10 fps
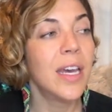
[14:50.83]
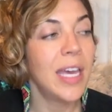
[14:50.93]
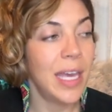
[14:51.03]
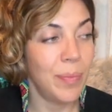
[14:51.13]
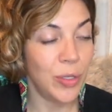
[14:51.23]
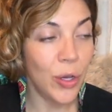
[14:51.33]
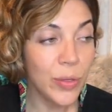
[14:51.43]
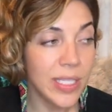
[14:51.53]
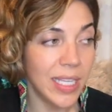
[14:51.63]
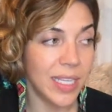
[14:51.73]

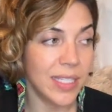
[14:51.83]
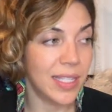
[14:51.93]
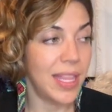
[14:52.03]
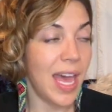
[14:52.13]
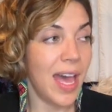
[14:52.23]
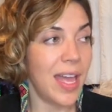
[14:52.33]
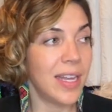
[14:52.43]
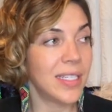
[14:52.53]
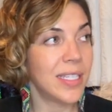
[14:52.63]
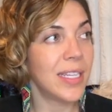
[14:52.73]
hypnosis,
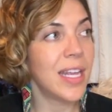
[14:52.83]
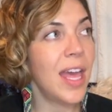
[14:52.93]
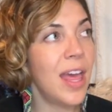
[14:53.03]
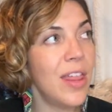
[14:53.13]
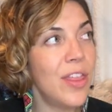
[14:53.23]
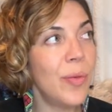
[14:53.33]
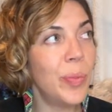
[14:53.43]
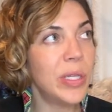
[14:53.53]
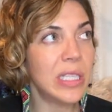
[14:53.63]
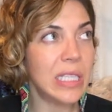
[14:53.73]
that the
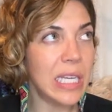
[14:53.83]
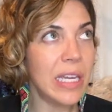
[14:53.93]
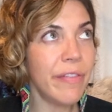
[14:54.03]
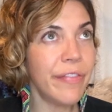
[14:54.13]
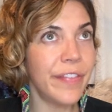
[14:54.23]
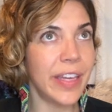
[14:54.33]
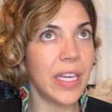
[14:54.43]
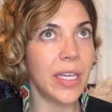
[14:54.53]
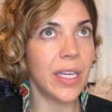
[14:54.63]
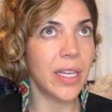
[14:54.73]
belief
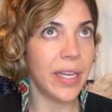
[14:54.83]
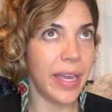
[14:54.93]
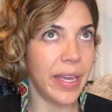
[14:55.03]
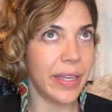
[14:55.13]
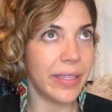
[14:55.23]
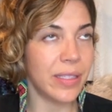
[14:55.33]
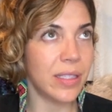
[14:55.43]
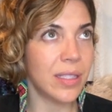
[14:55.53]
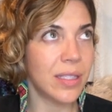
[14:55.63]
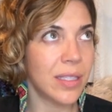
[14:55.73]

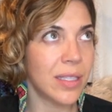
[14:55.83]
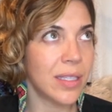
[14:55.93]
is